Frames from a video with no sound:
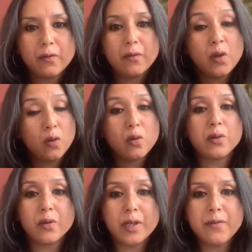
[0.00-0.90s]
your own
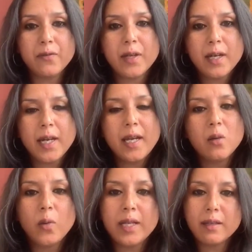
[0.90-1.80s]
grief in a
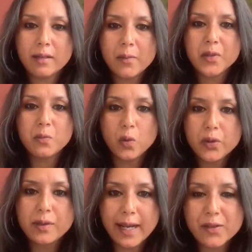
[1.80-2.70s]
way that comes
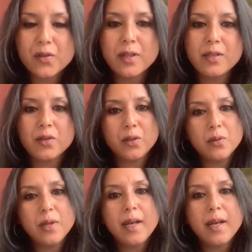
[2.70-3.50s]
most naturally to you.